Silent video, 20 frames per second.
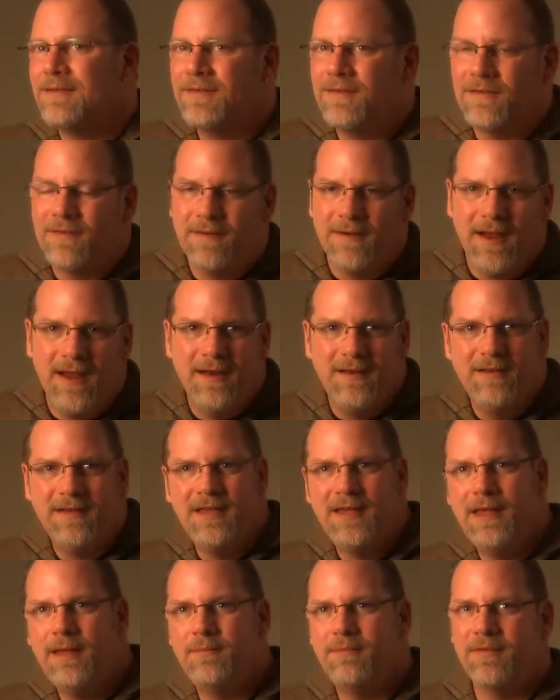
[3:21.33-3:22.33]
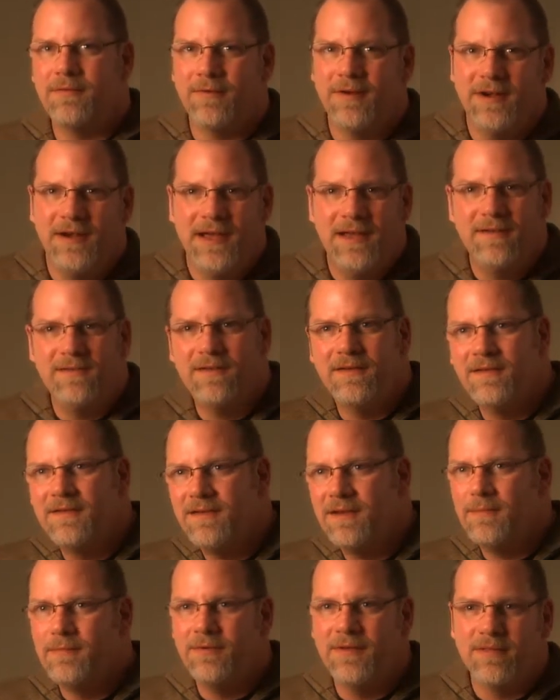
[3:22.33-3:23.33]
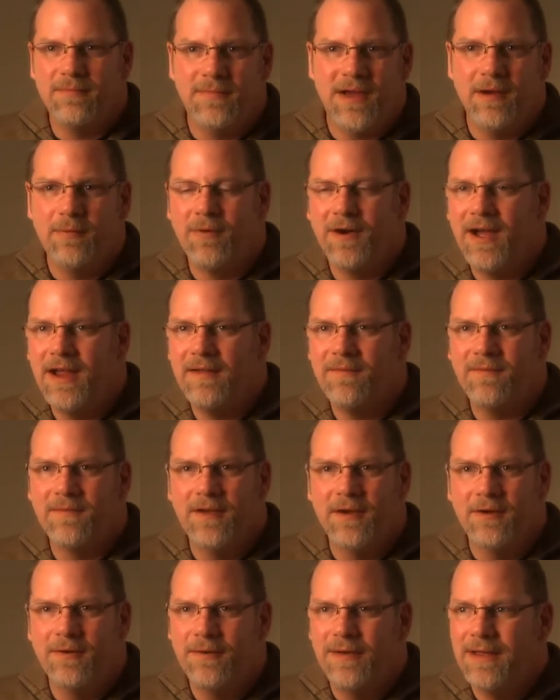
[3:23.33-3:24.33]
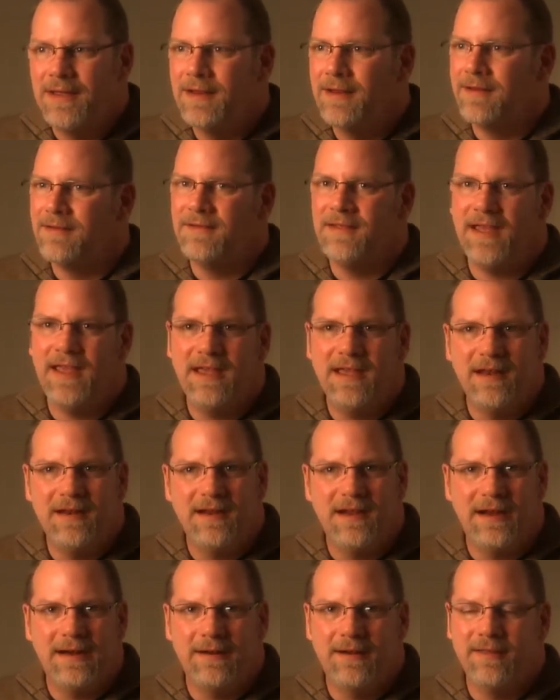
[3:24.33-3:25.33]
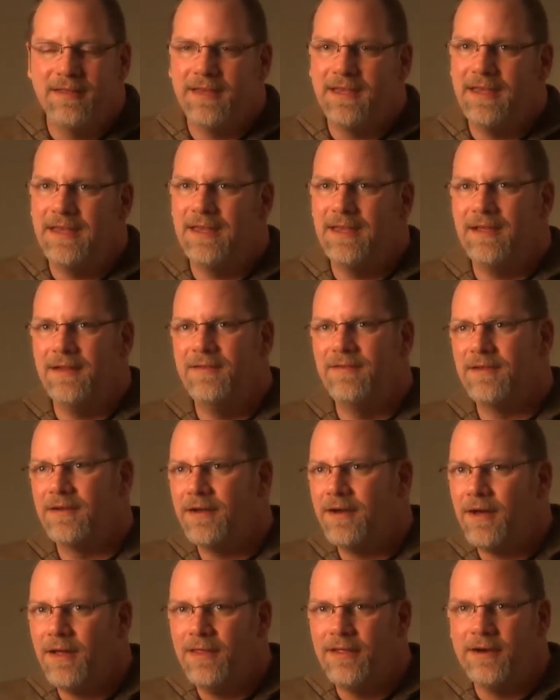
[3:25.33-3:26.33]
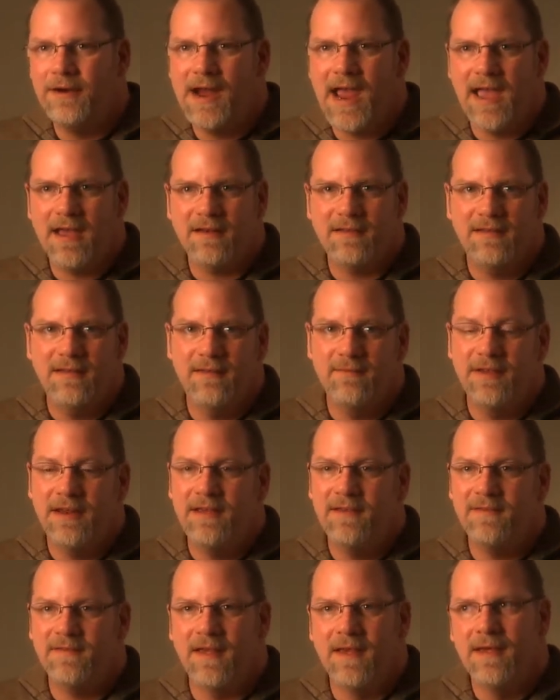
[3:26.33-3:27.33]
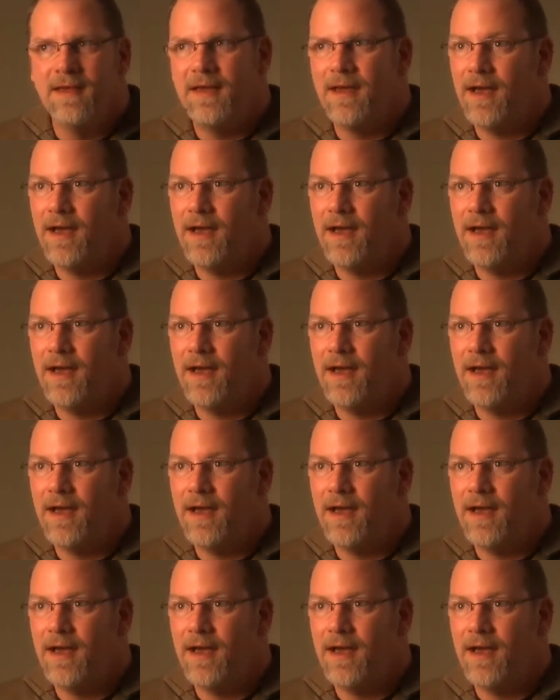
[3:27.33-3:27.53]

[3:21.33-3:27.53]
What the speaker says: trying to keep the relationship with my wife going, taking care of the kids and all their activities,